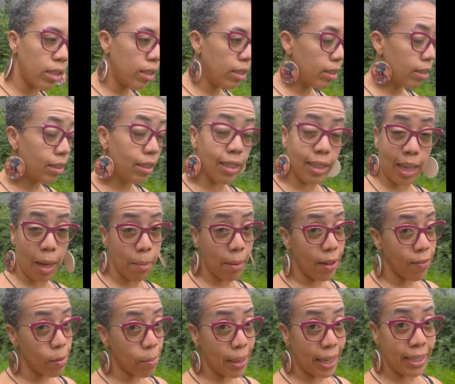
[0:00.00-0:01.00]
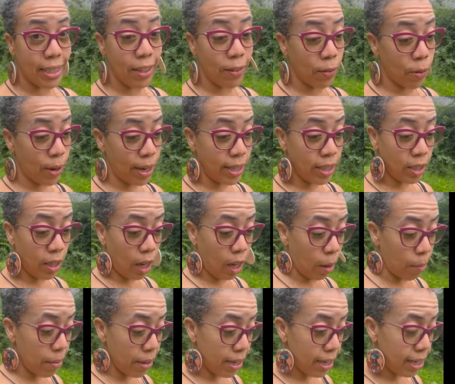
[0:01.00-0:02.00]
look, I'm giving myself grace,
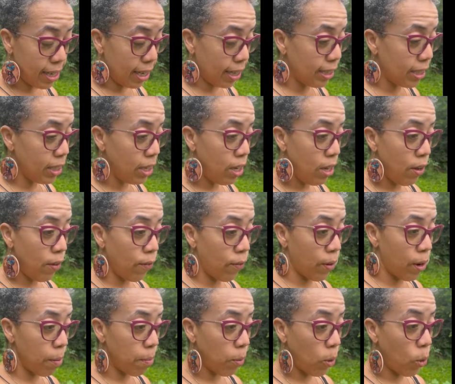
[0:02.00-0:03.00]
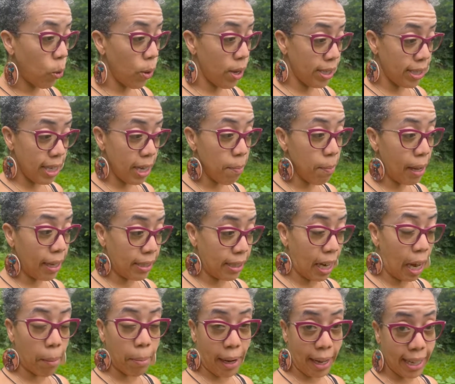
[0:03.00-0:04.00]
y'all, because from quitting my
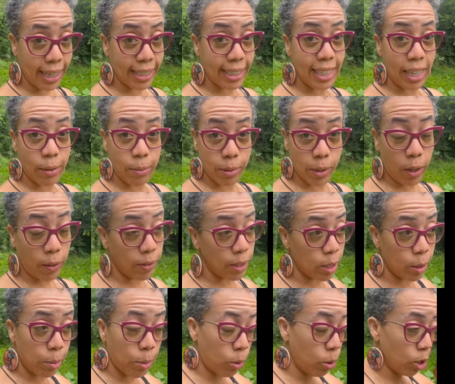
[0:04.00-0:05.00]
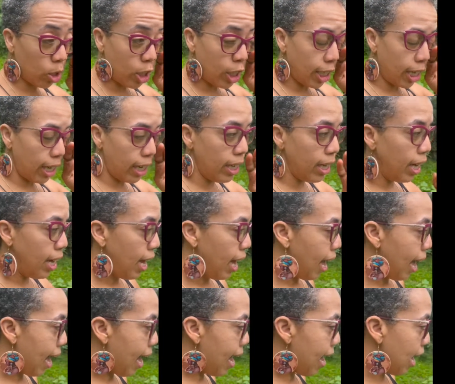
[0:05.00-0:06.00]
job, like I said, it was over some bullshit,
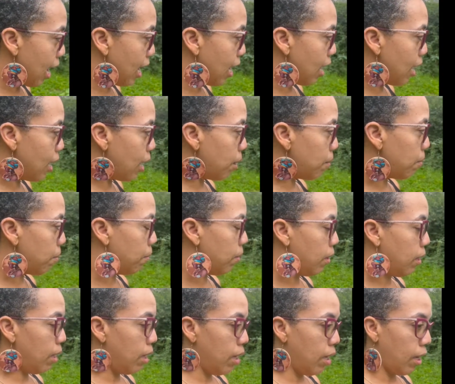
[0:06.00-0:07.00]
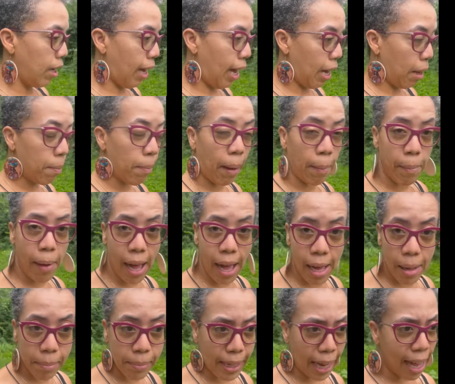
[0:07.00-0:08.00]
and like my
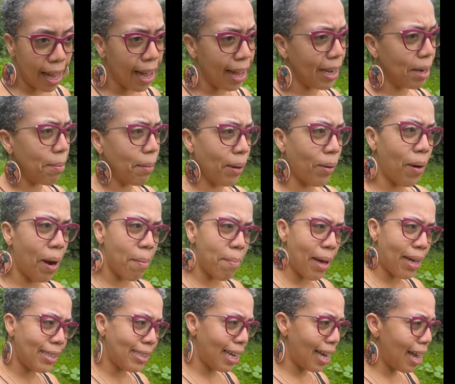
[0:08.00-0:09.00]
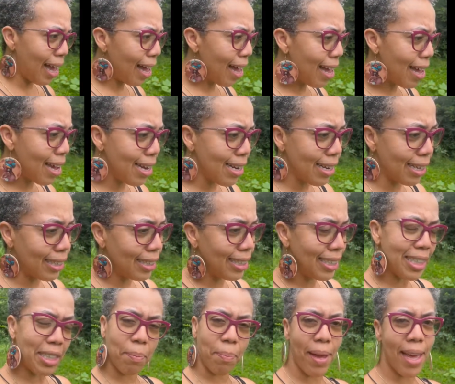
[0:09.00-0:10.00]
mom died and my grandma died and
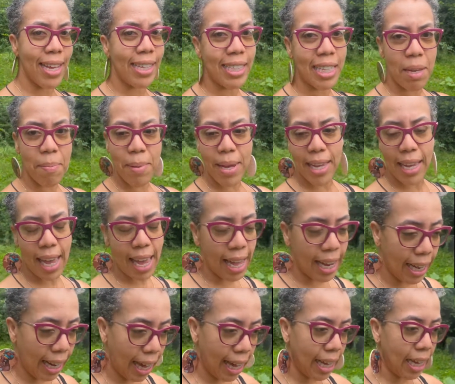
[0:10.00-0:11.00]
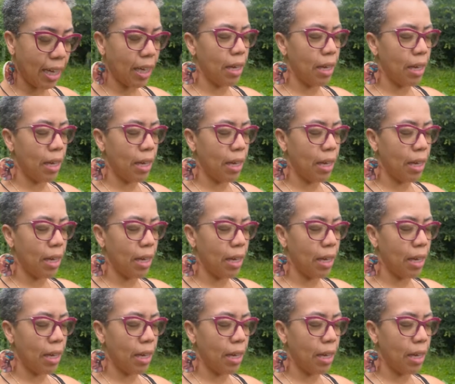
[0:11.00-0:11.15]
shit, the pandemic, and like